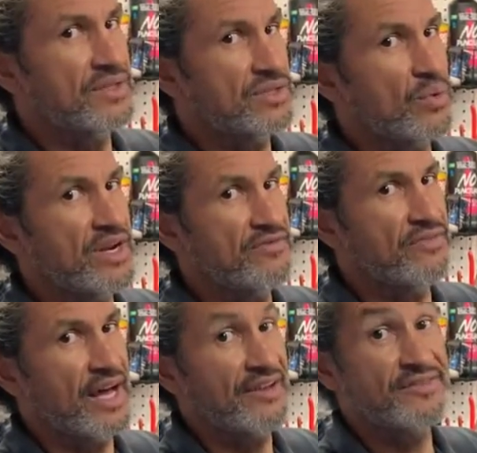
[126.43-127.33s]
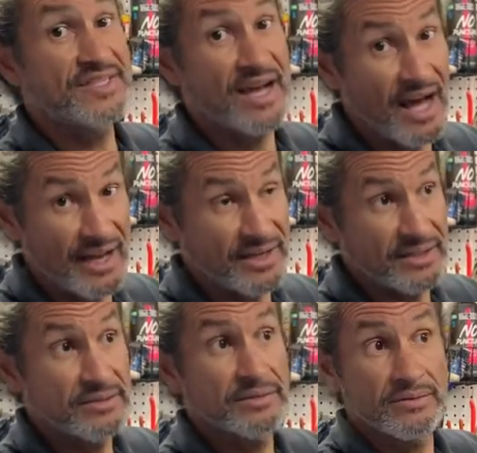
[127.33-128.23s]
a 25
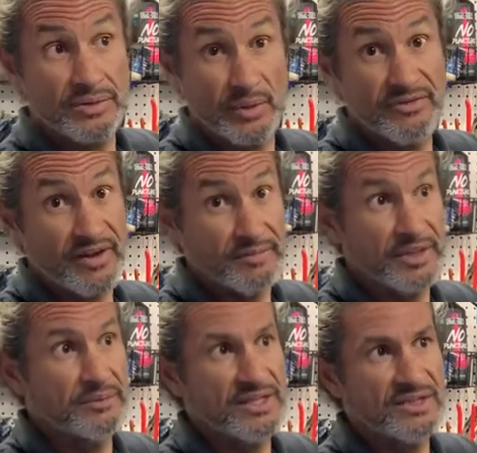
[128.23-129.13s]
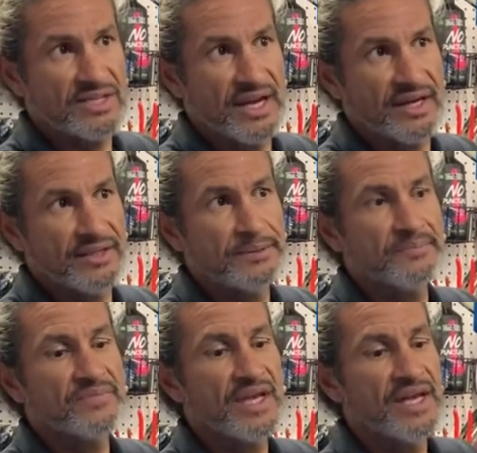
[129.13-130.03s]
millimeter tire.
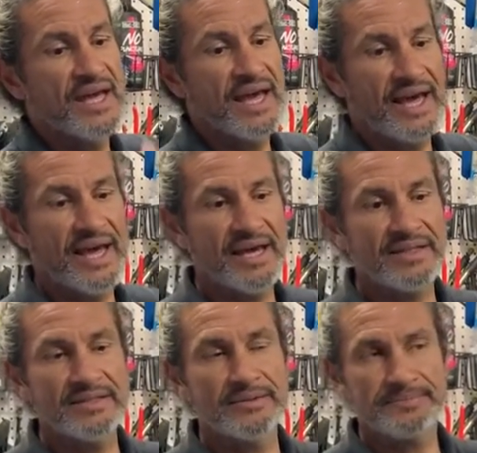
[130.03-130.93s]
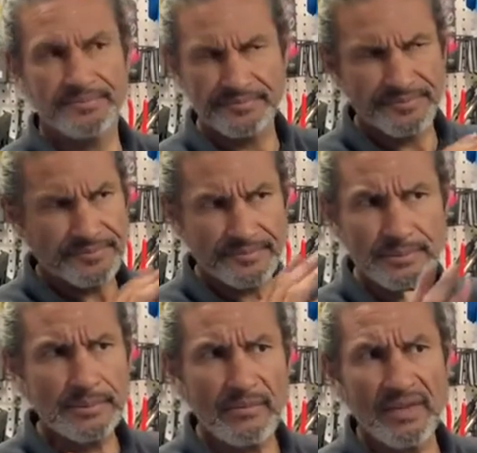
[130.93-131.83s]
And
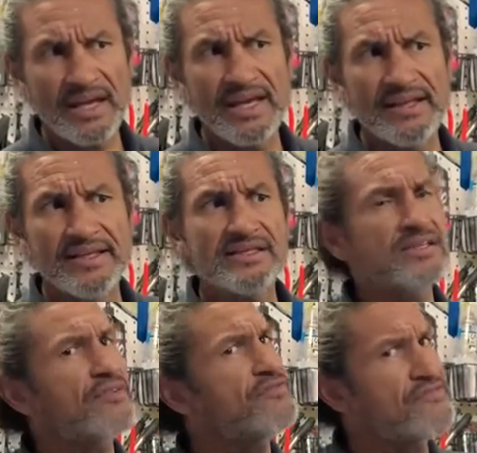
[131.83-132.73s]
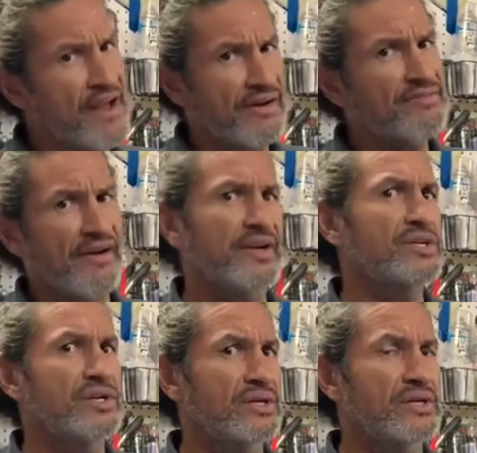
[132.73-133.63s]
this is a very, very
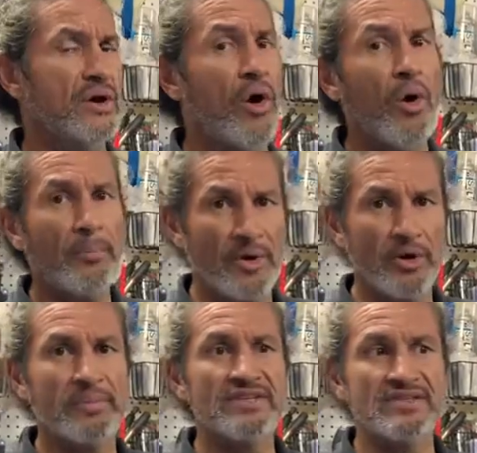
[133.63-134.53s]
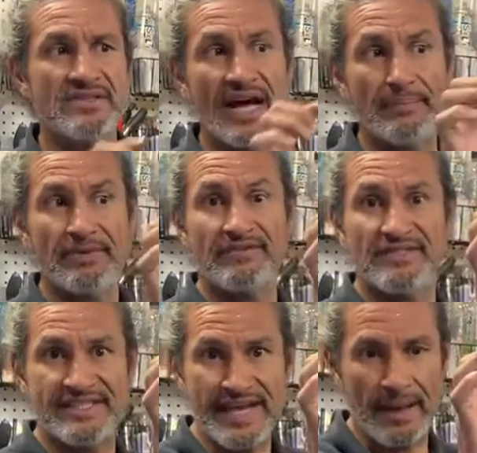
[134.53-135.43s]
good all-purpose type of
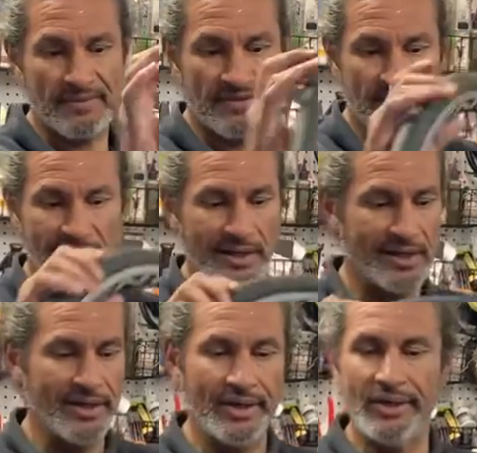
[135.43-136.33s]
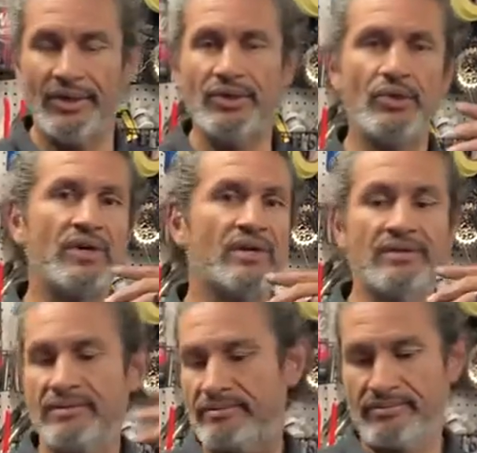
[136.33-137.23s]
depth. You can